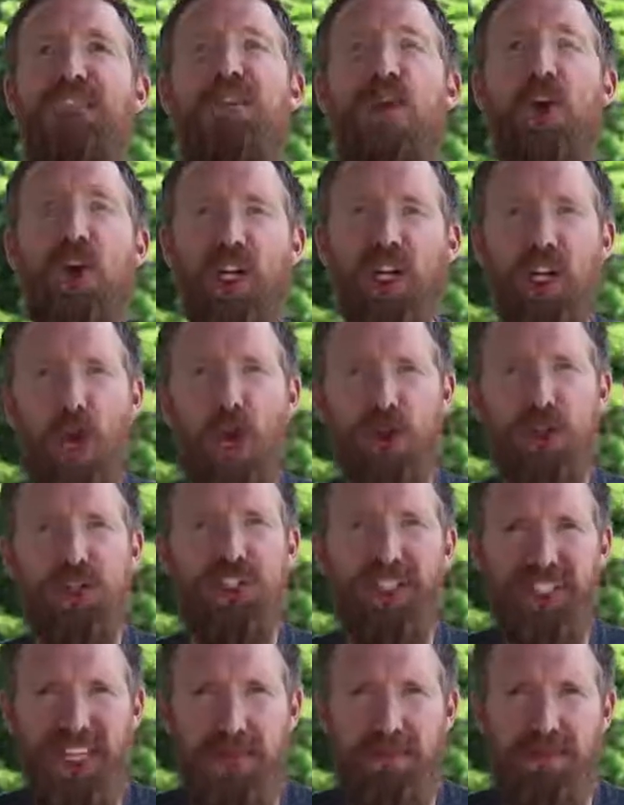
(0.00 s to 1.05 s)

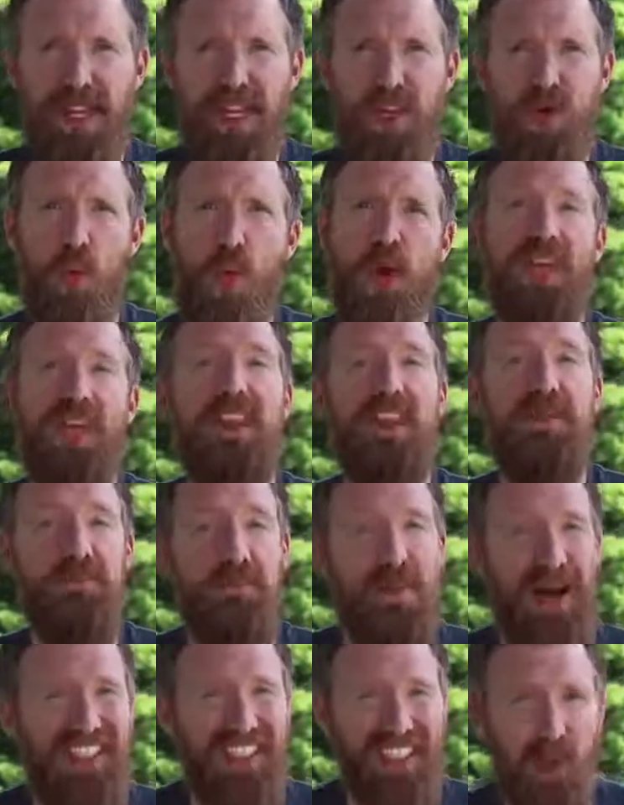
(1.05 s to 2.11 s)
Foreclosures can be one of the
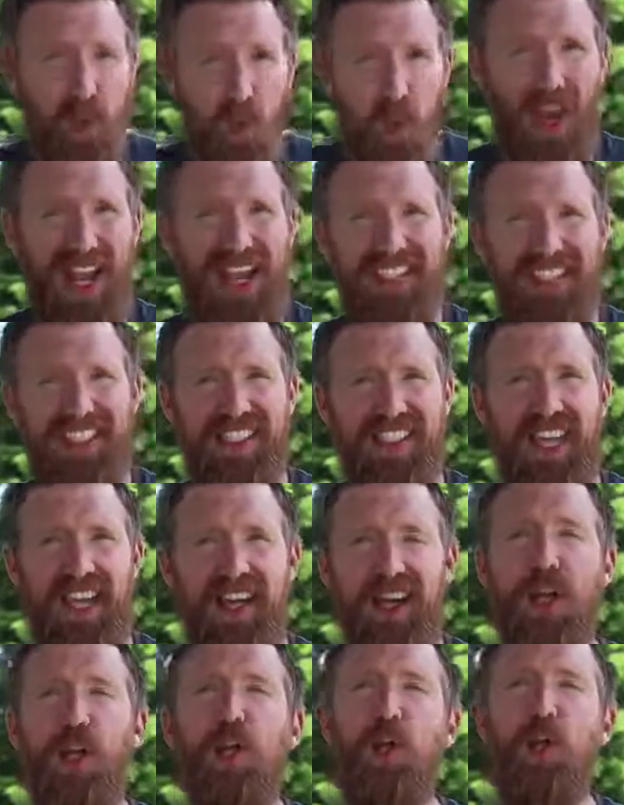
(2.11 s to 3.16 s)
best ways to
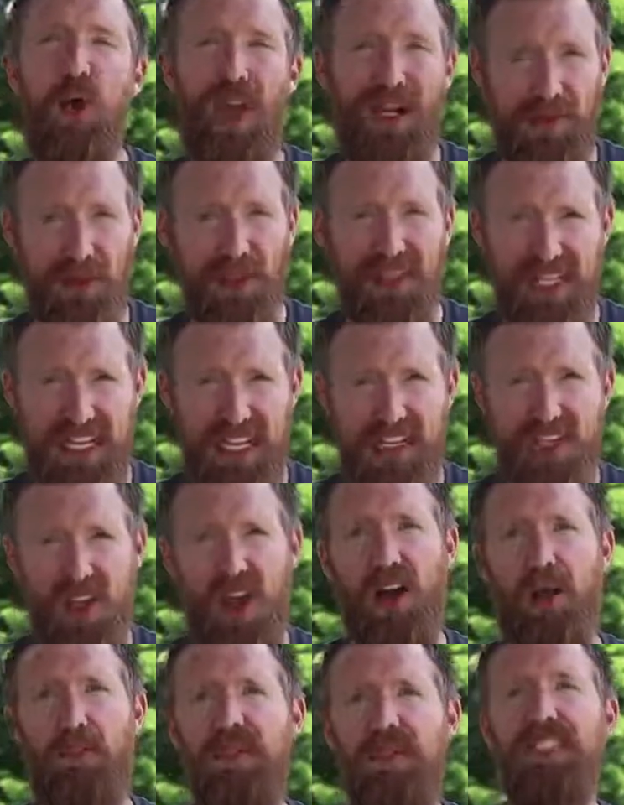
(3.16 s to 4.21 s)
get an incredible deal
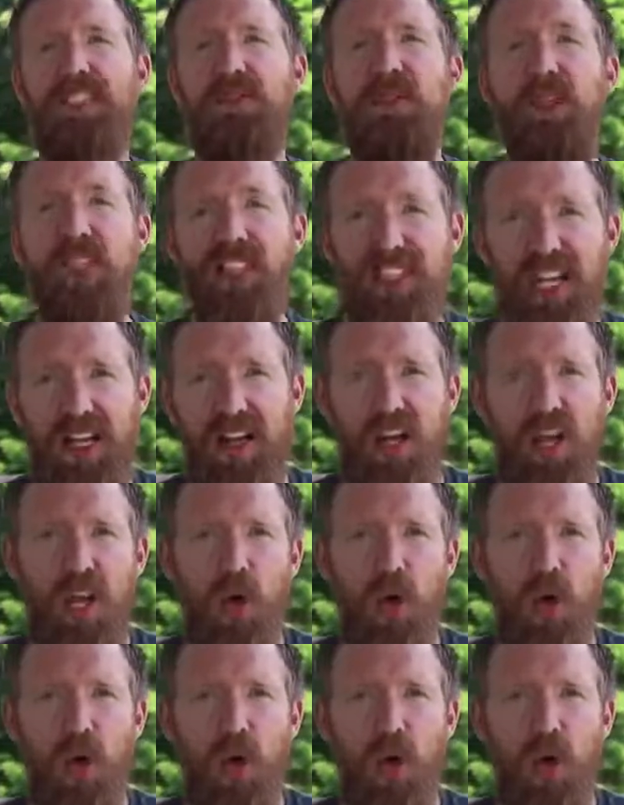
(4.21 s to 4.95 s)
on a piece of real estate,